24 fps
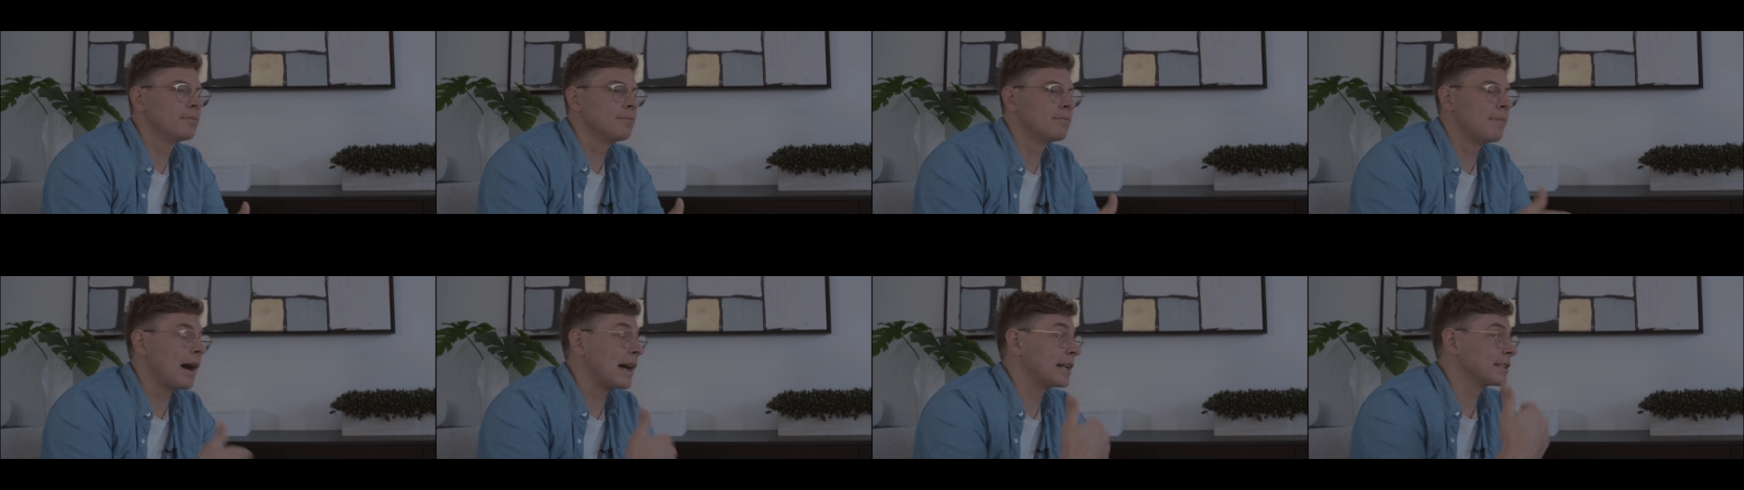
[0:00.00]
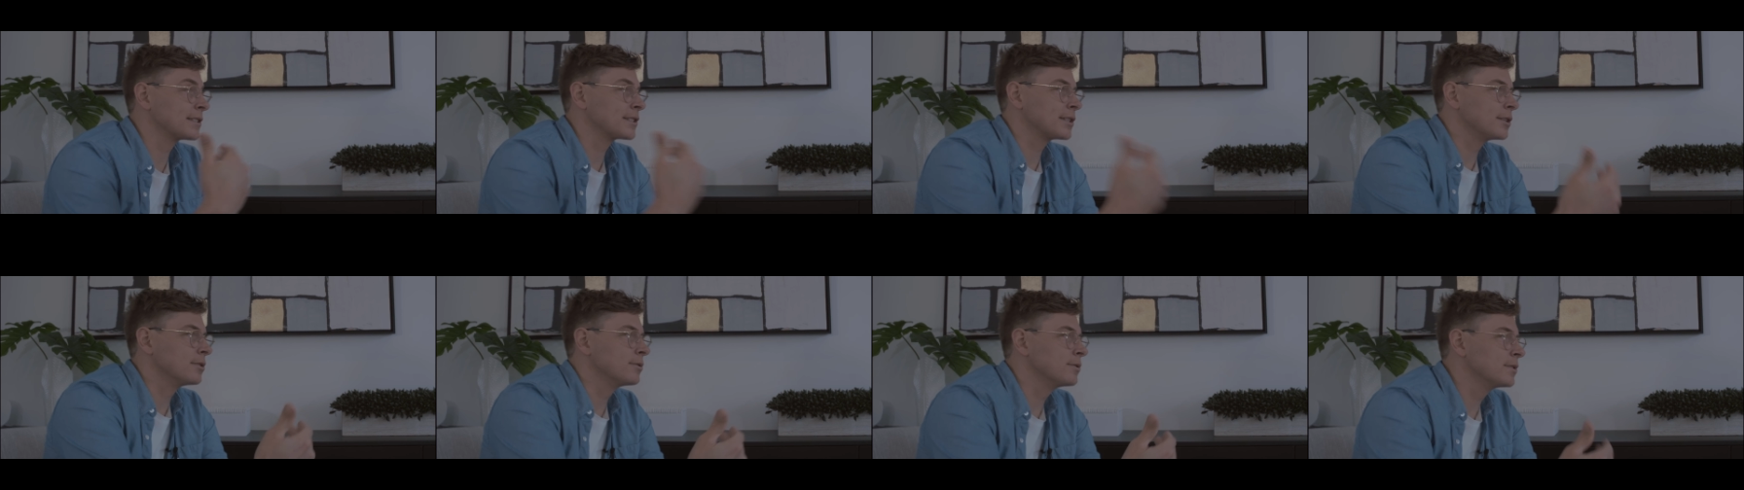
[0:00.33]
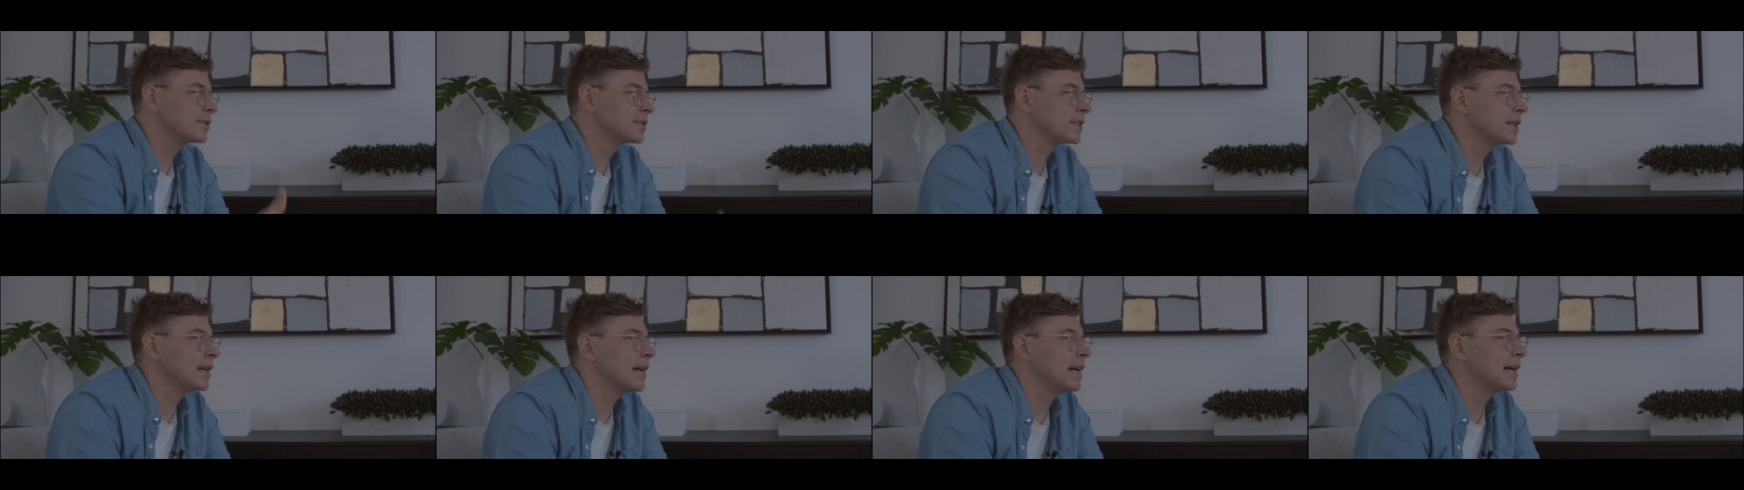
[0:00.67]

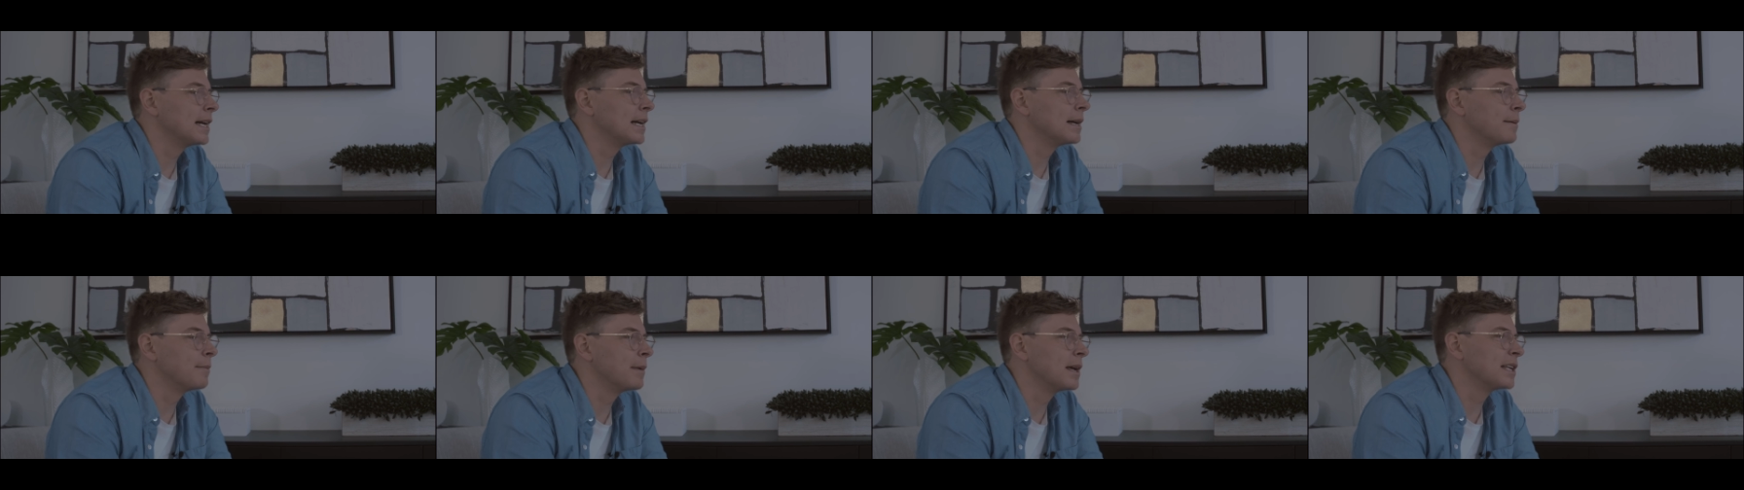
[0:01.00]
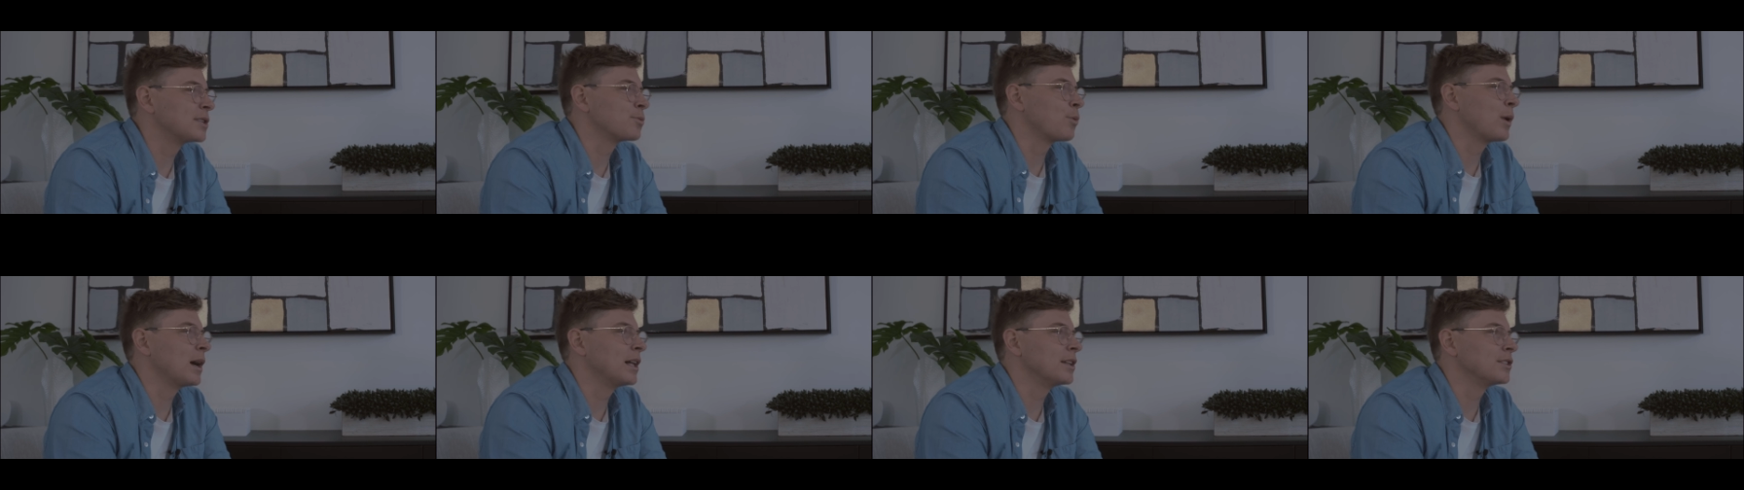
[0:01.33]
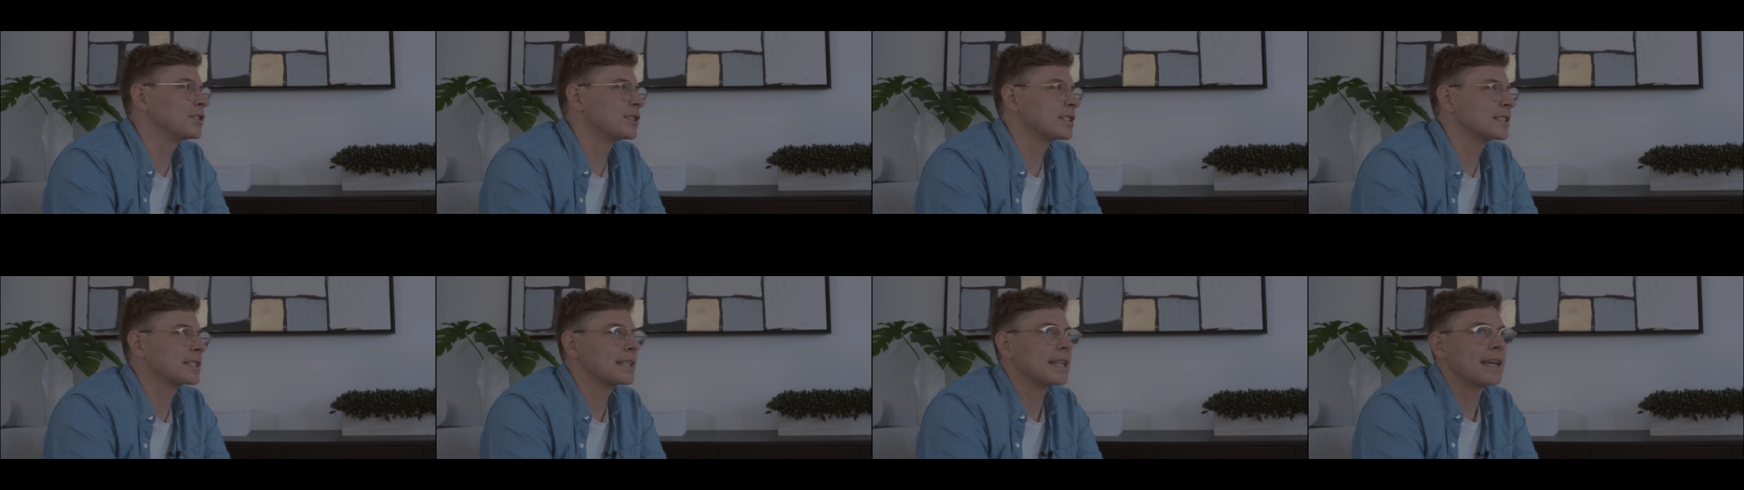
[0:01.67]
milestones um, as well,
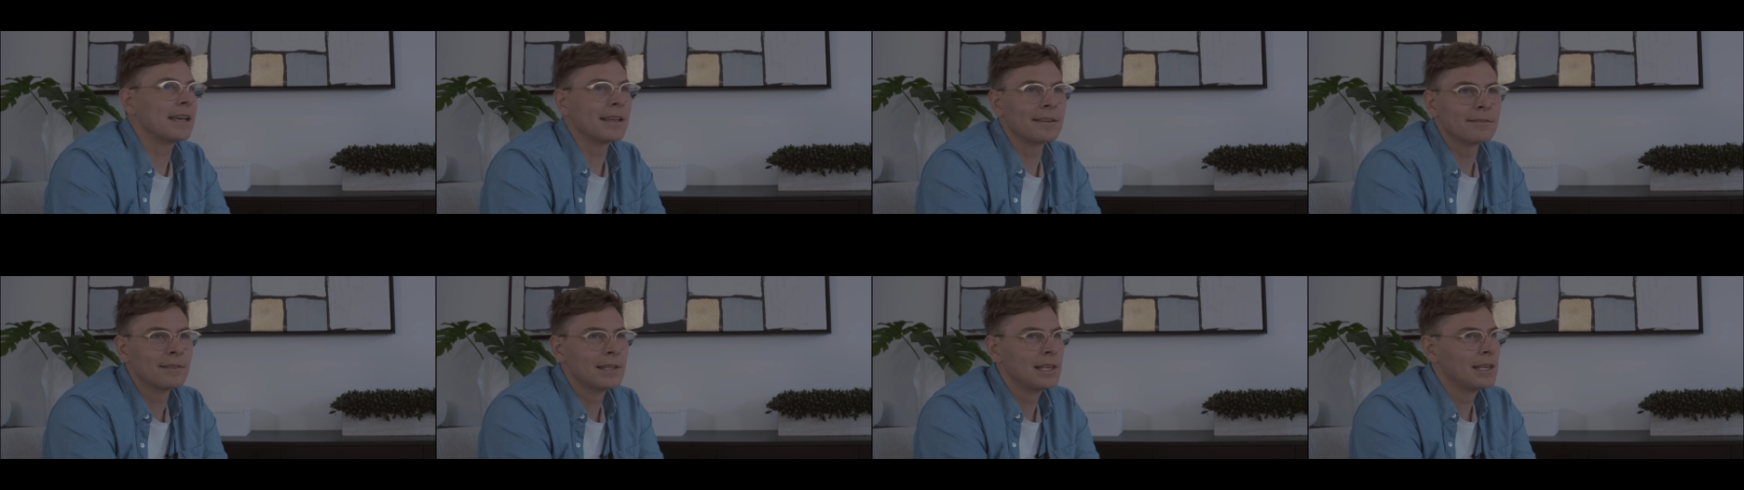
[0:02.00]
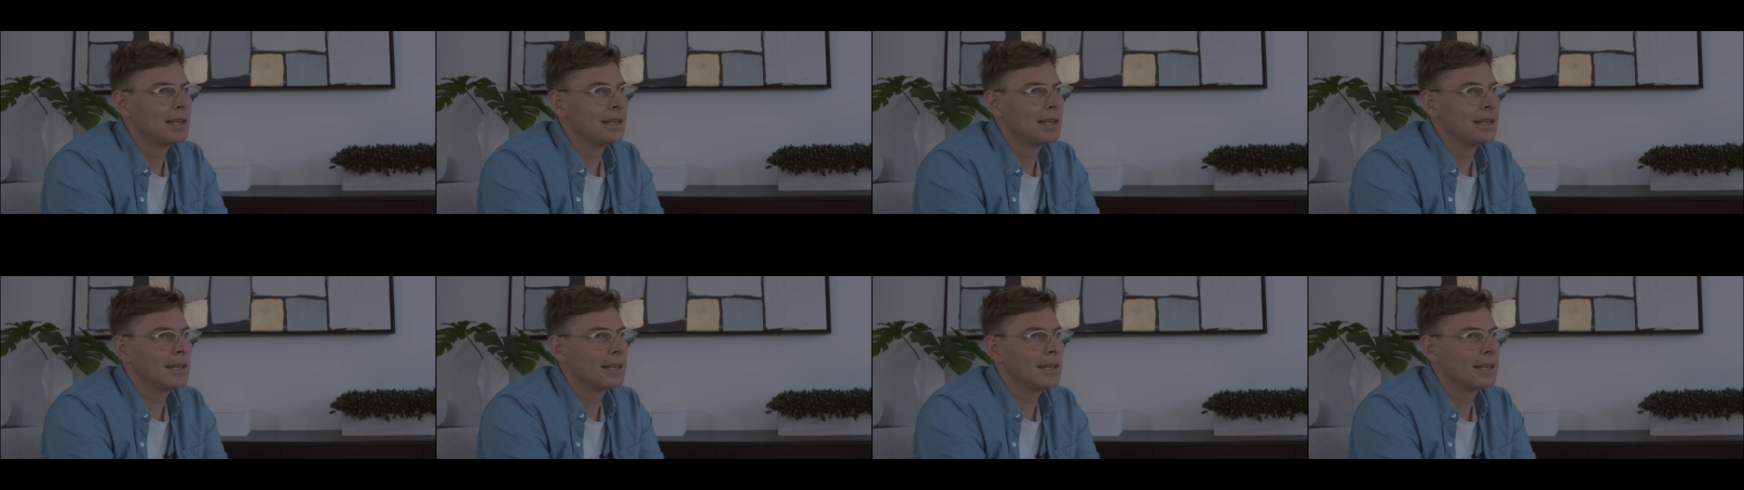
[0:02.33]
just like